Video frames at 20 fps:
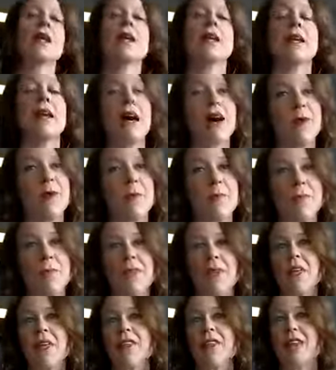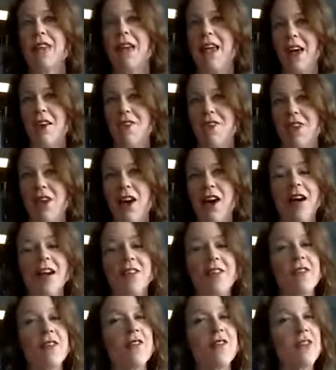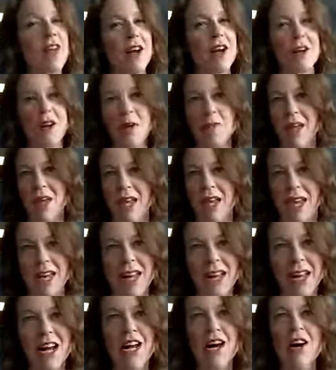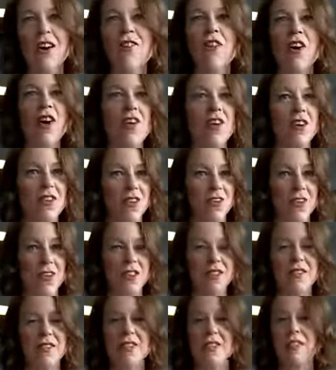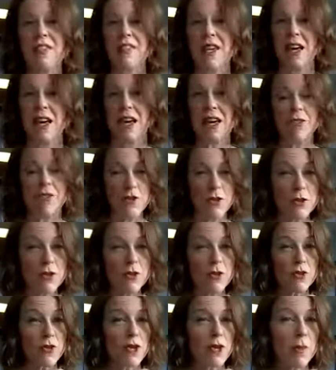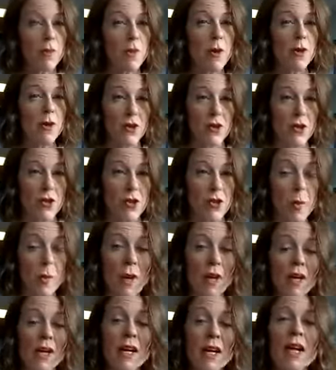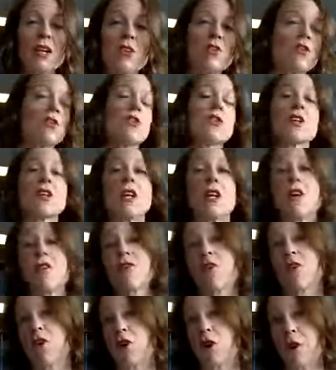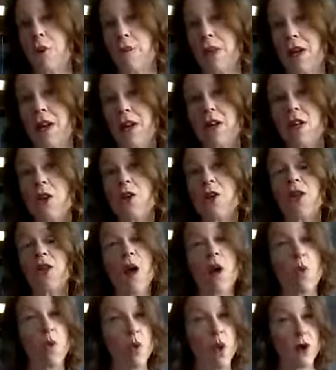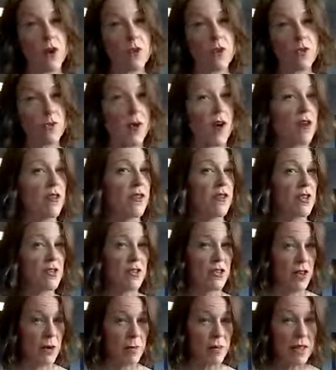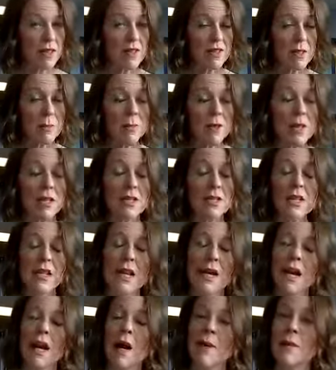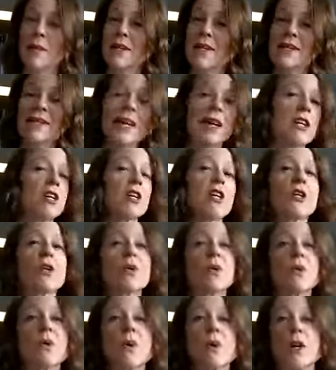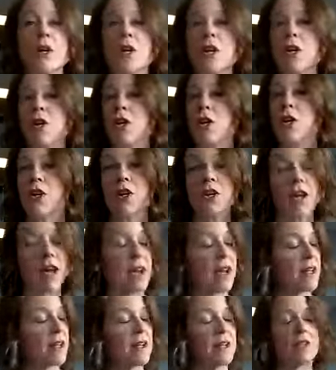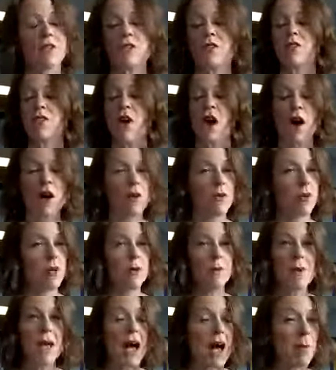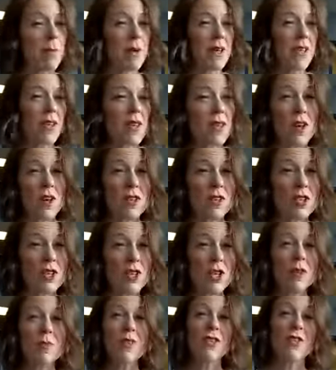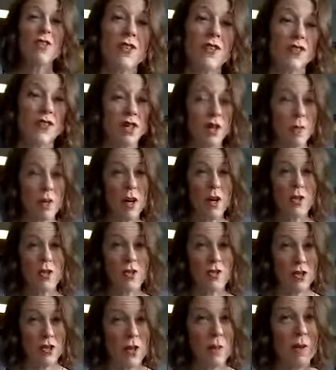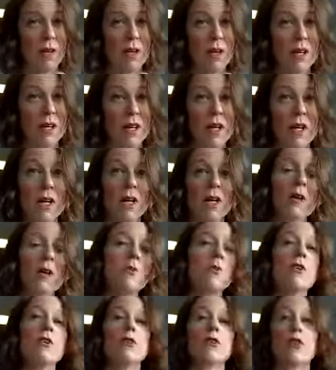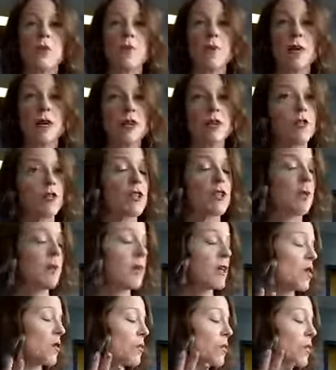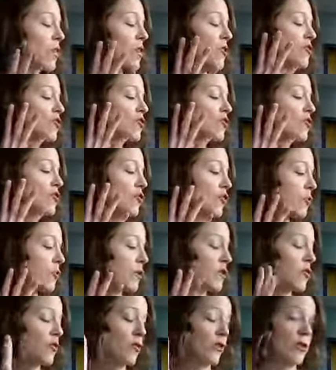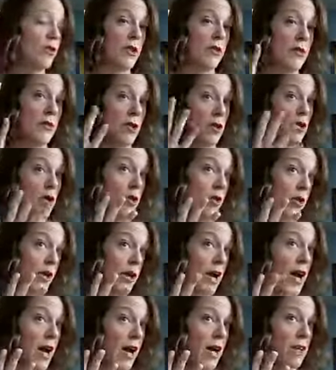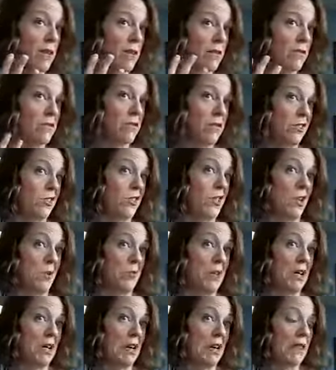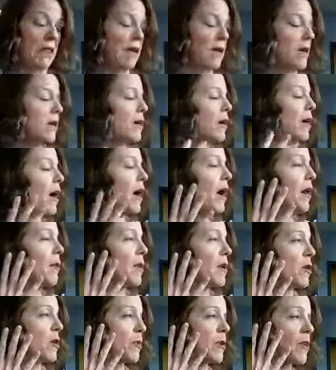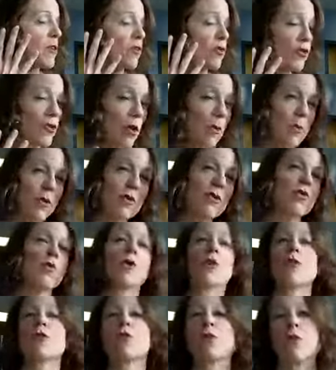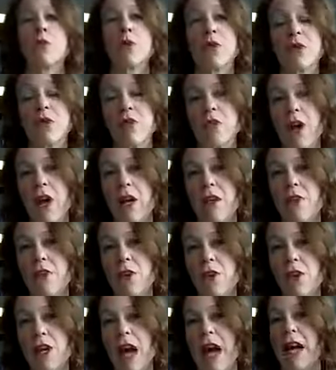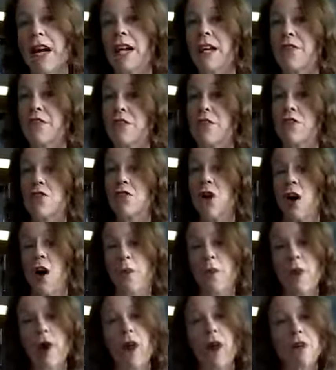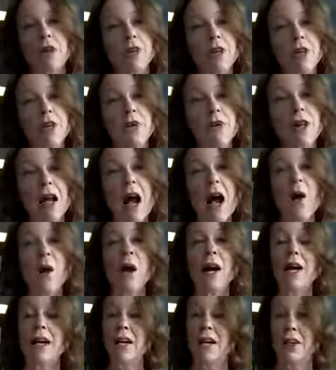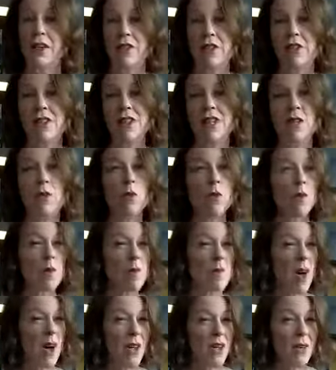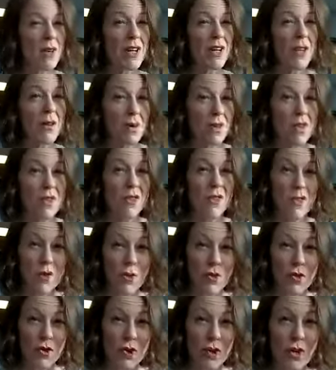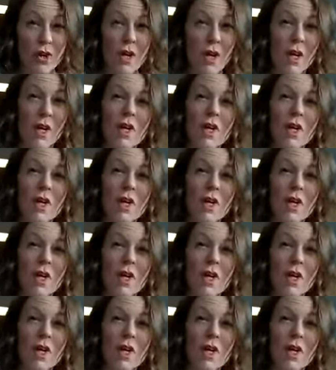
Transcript: Now, the caveat at the very beginning of all of this is that if you sleep on your stomach and you're looking for a pillow that works well for stomach sleepers, I'm going to tell you, your neck is not going to be happy in the long term you're sleeping on your stomach. When you're sleeping on your stomach, you're putting so much force, you're having to turn your head, saying you breathe, and you're putting so much force through the side of your neck. If it's not bothering you now, I guarantee it will be bothering you in the future.